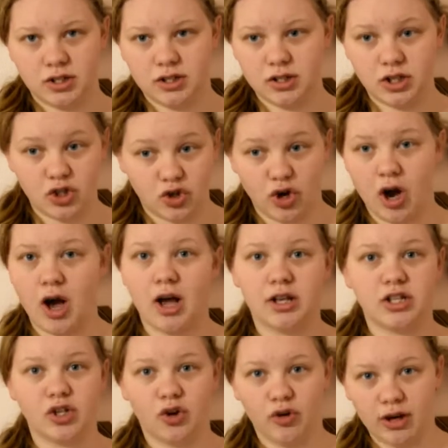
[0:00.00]
to draw,
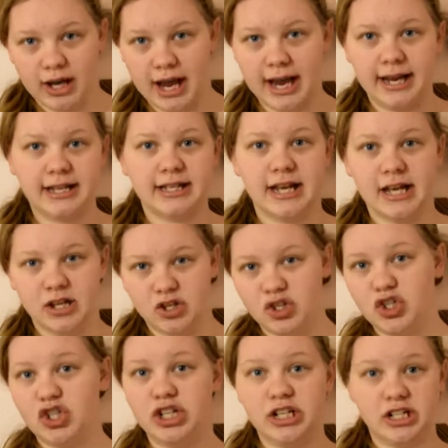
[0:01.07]
to create, and
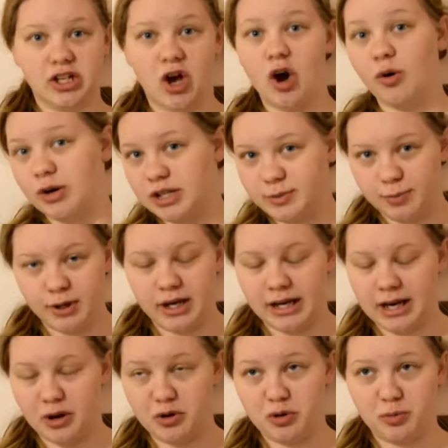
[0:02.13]
she's always
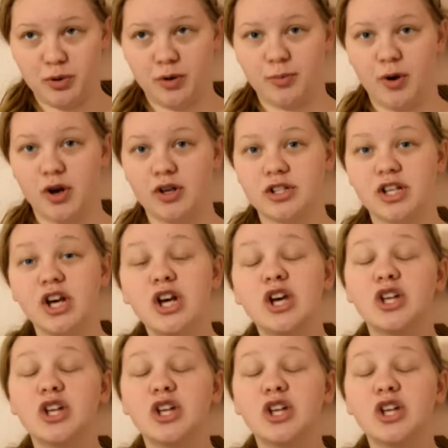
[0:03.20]
putting out new bookmarks.